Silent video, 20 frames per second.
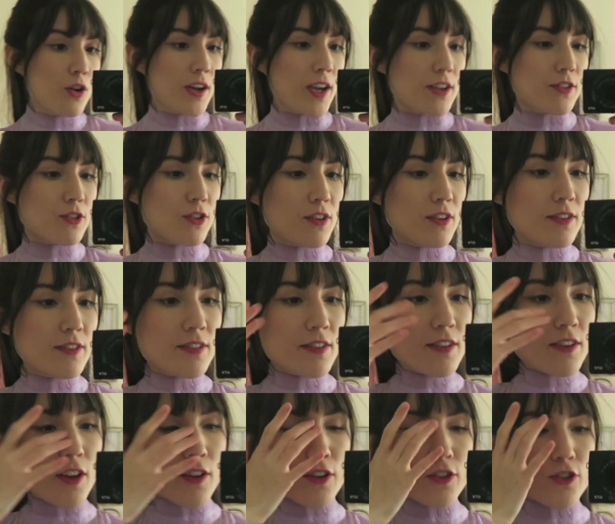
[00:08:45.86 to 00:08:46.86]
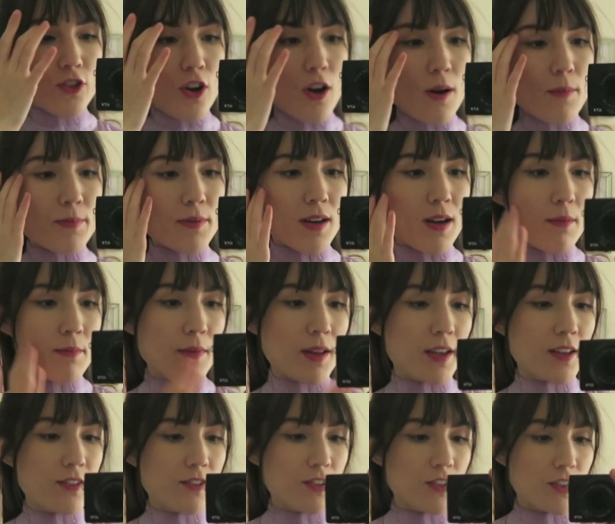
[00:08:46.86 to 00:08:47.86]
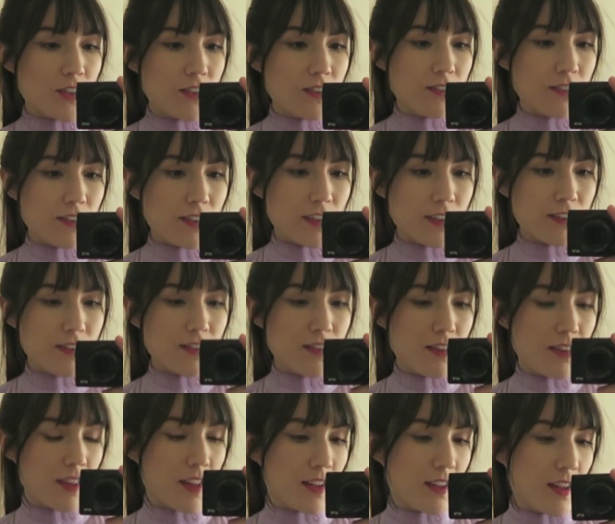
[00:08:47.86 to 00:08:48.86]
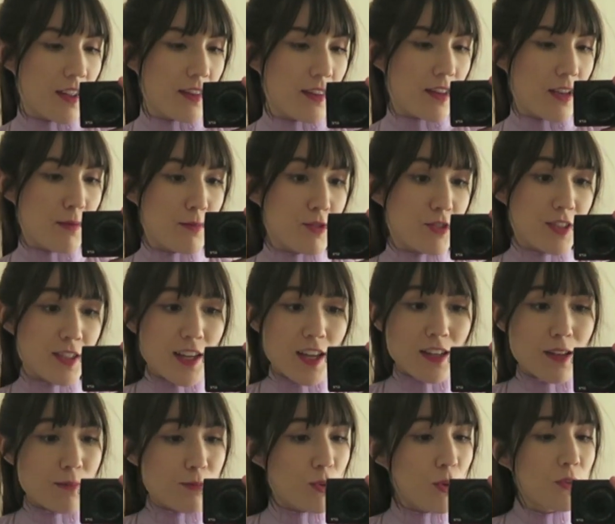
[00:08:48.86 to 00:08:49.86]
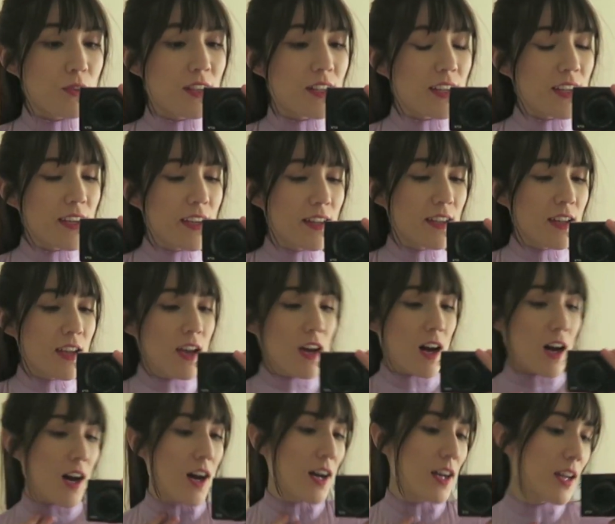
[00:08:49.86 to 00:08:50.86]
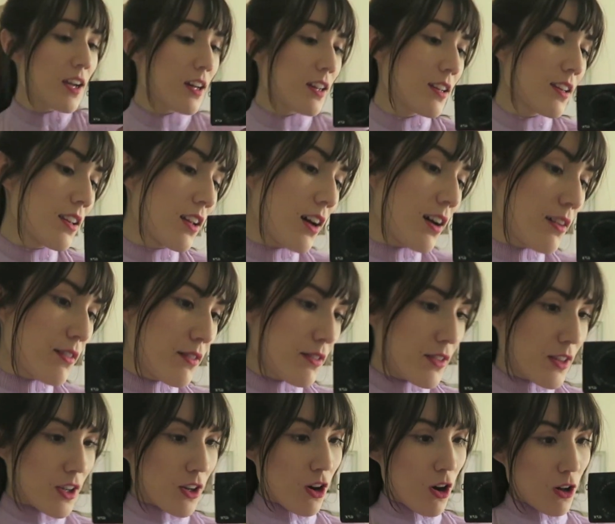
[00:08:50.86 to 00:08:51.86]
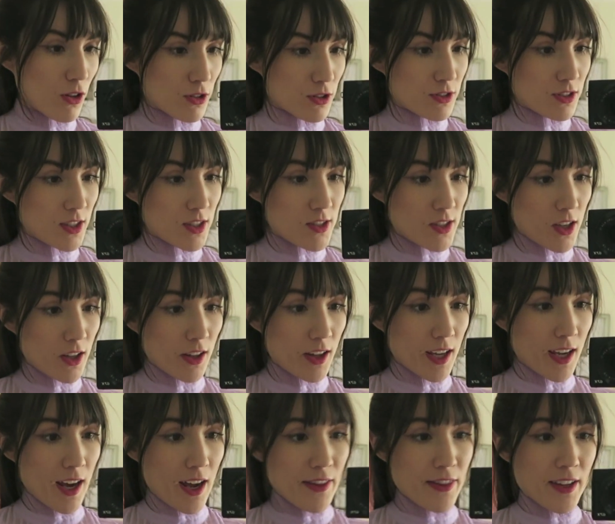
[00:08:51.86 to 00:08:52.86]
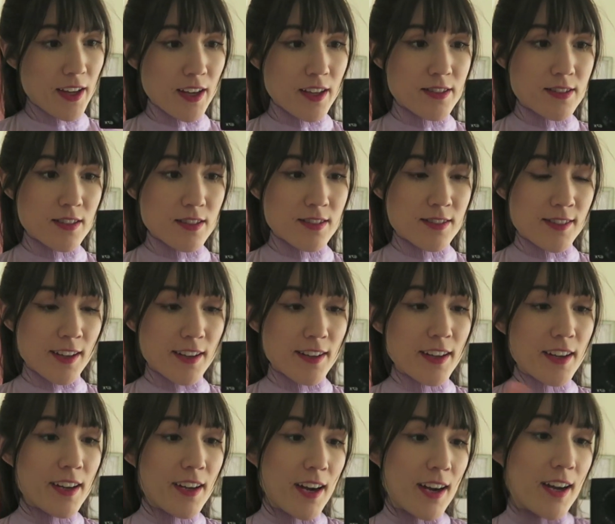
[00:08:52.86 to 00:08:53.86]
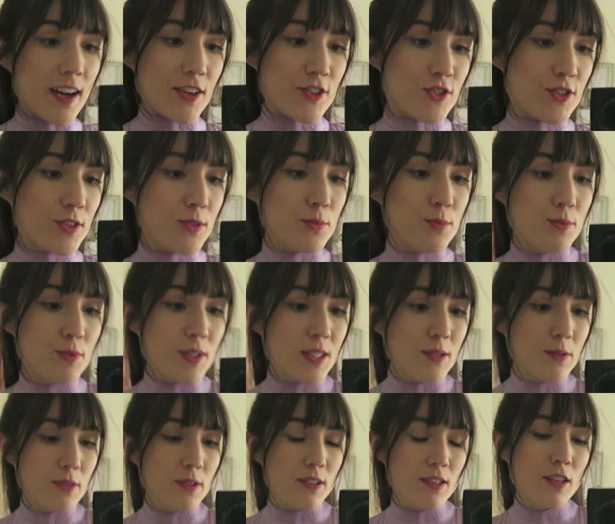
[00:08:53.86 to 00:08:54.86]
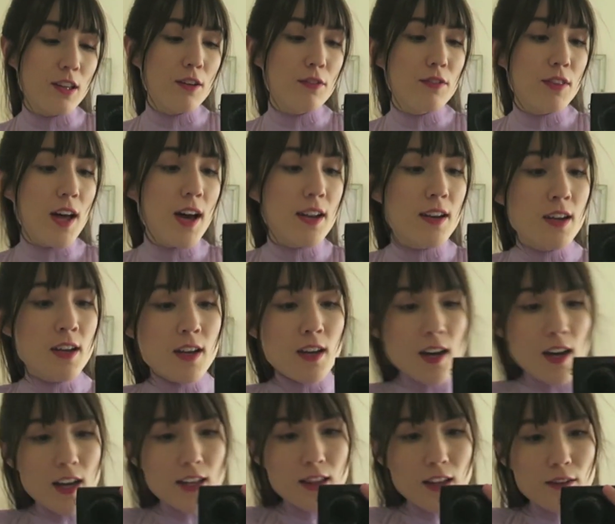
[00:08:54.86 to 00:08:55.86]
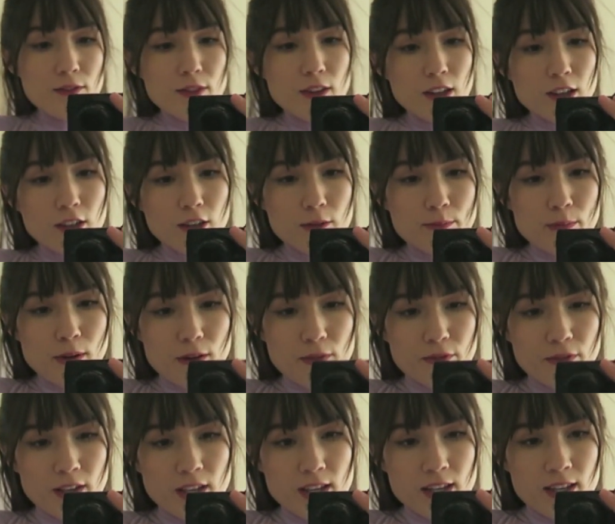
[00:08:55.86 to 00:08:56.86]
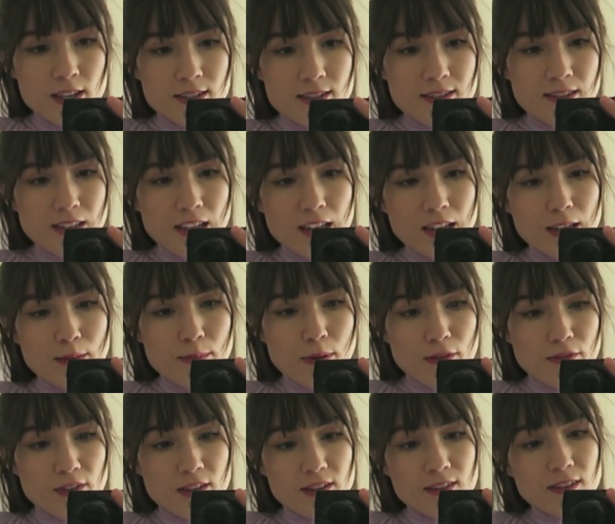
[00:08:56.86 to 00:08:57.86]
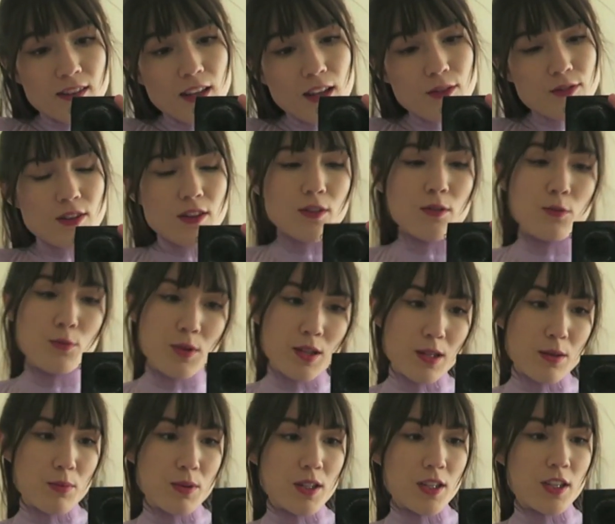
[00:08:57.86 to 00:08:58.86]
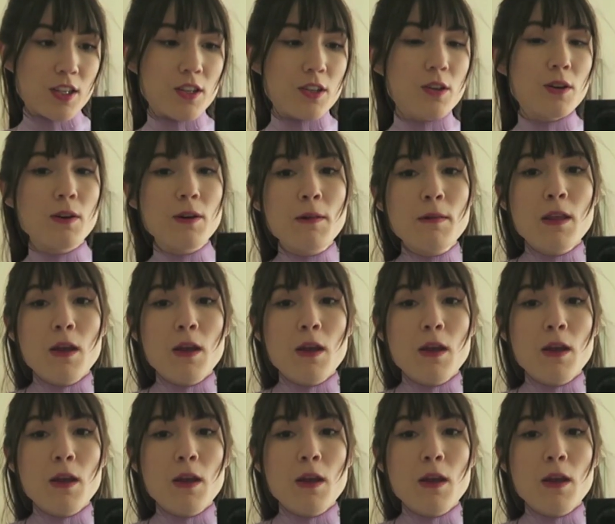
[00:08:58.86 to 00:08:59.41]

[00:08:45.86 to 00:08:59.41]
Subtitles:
Okay, so this is another top that I'm like seriously thinking that I'm just gonna end up donating it. I love the collar detailing. I think it's stunning. I actually really, really love that. I love the little puffy, slightly puffy sleeves. They're really, really cute.